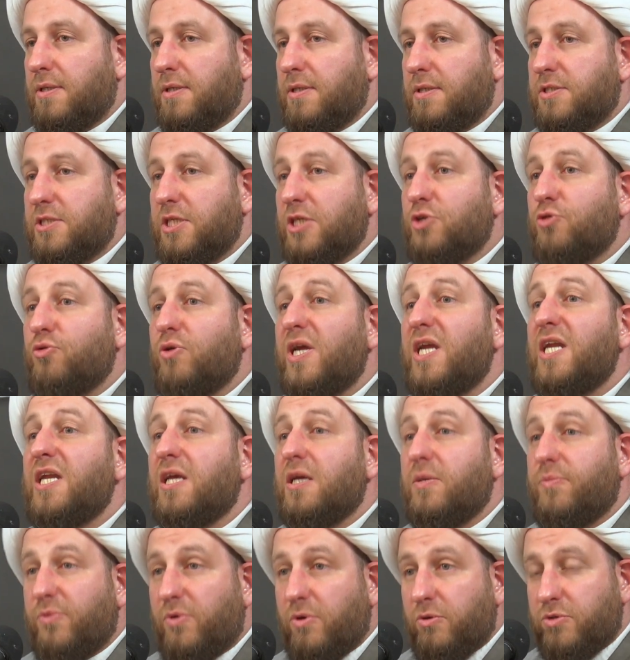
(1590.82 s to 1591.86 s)
It's a
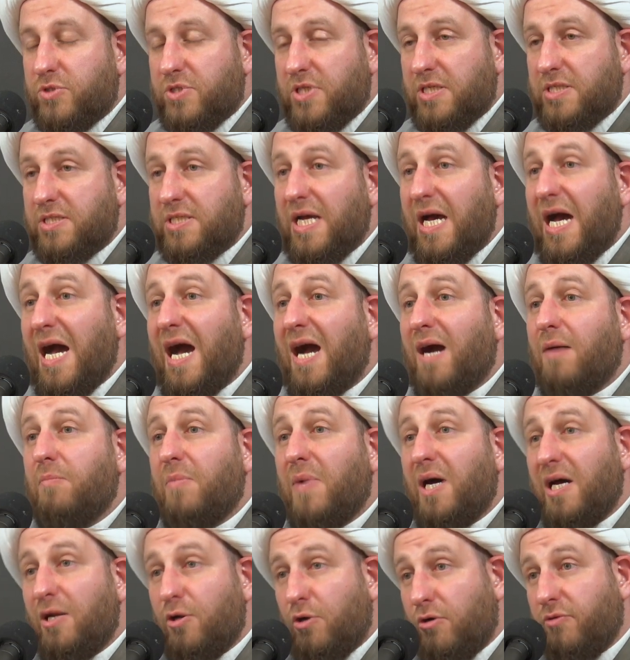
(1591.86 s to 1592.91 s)
training process.
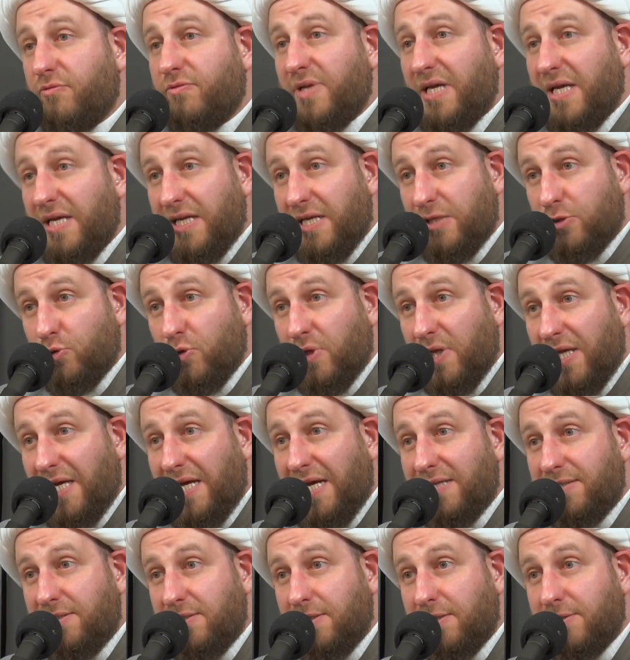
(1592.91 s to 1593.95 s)
A'mal of Laylatul
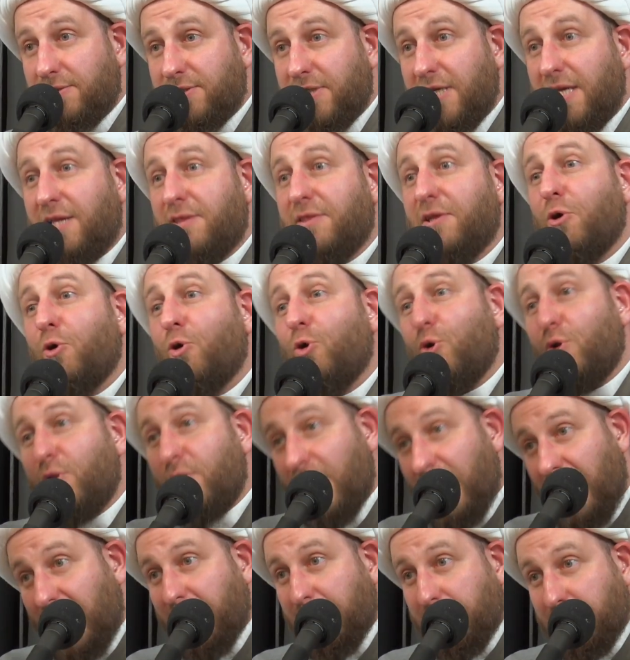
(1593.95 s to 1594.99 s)
Qadr take the whole
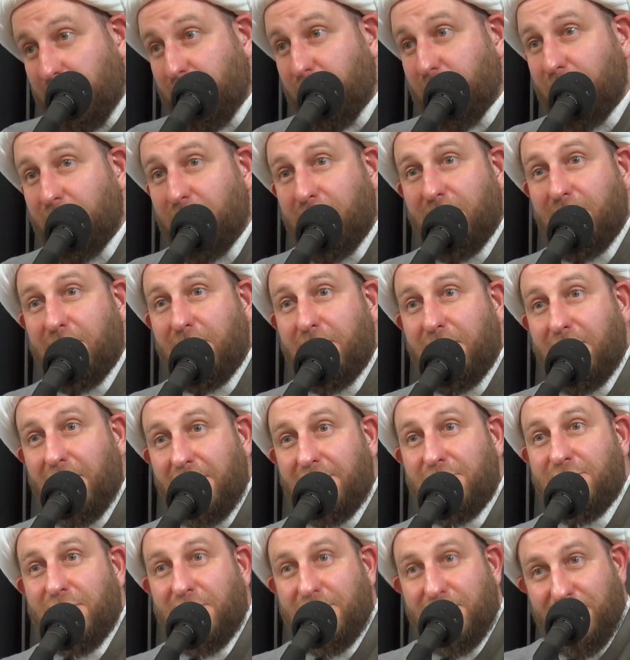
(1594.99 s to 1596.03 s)
night,
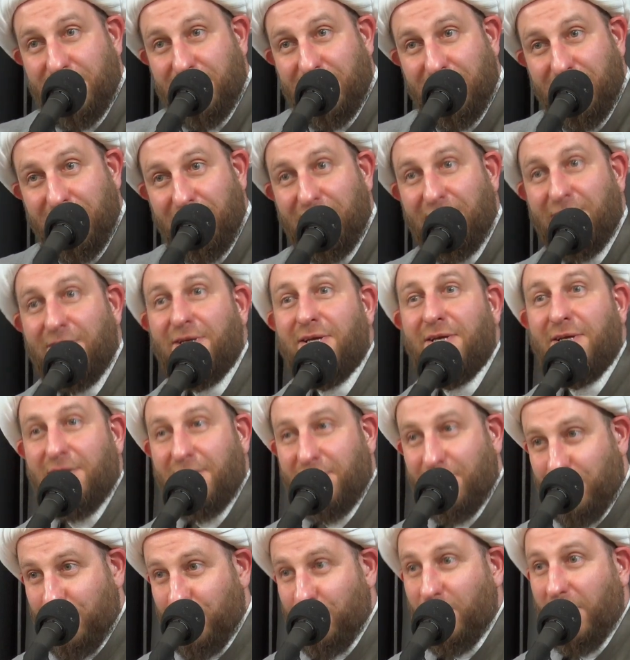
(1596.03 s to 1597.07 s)
not just
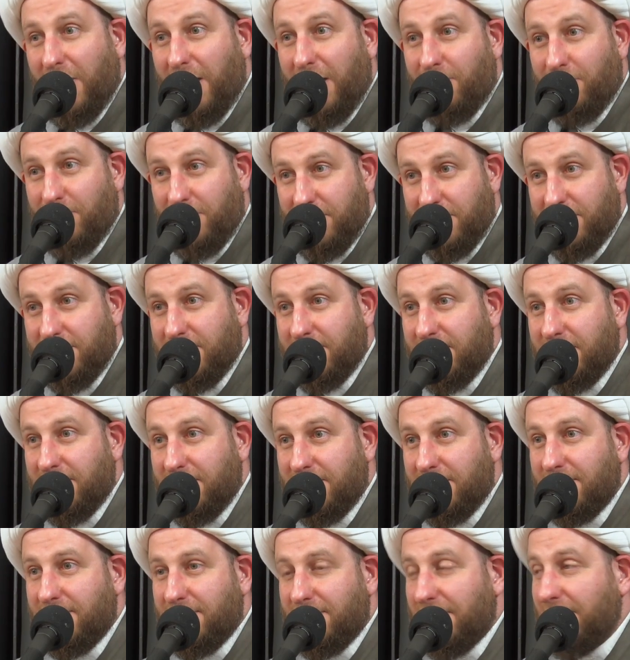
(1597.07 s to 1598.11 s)
2 hours.
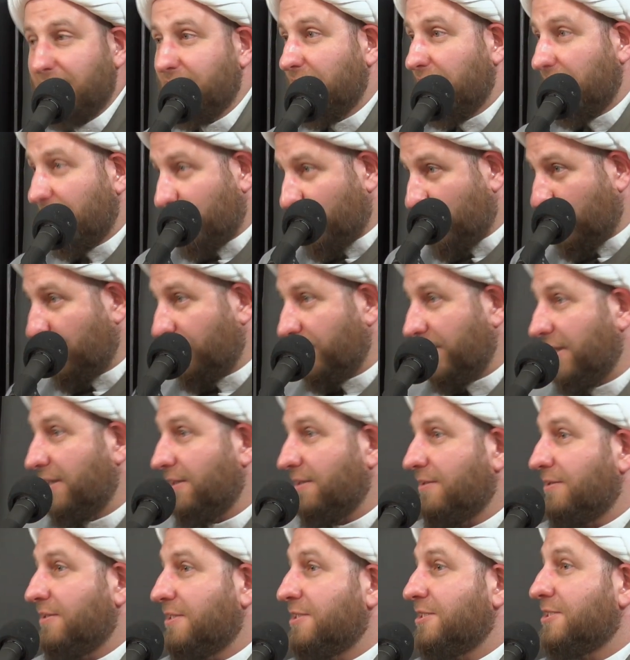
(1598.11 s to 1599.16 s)
They take more
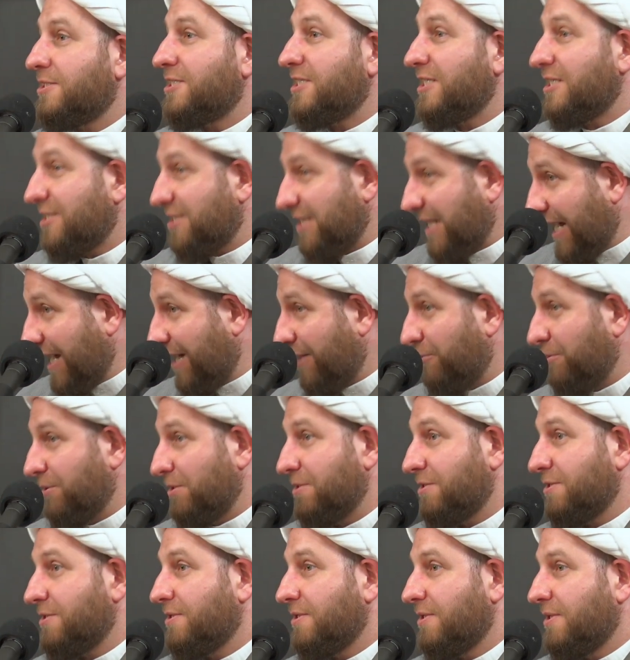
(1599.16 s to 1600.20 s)
than 6
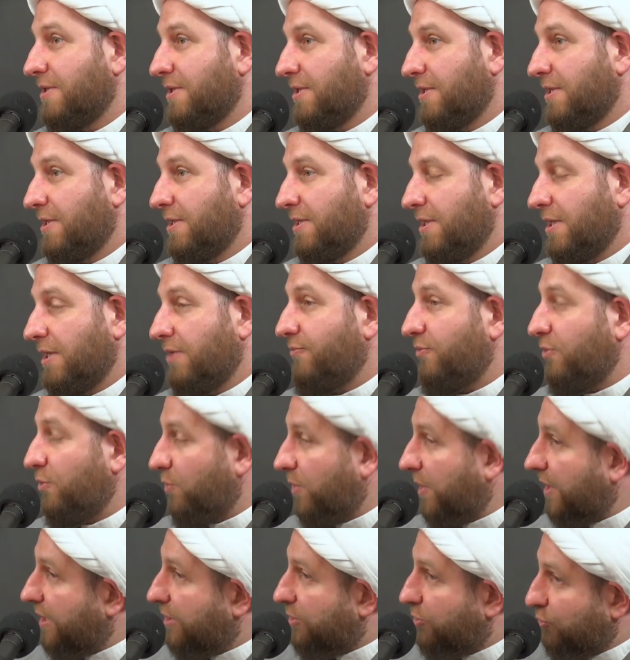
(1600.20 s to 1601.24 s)
hours if you
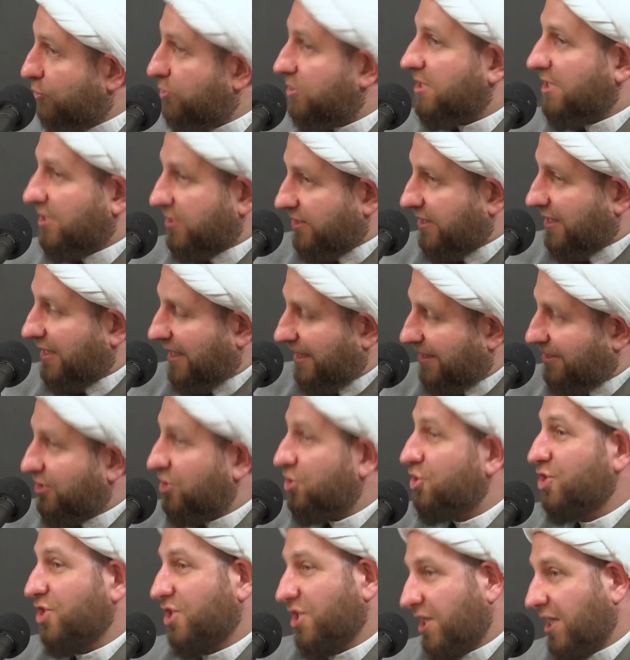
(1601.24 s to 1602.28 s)
want to do certain
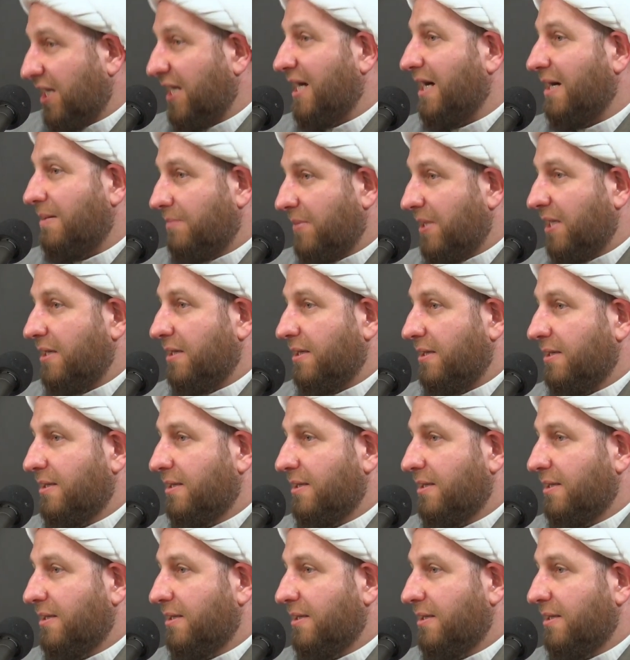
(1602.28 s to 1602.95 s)
additional a'mal.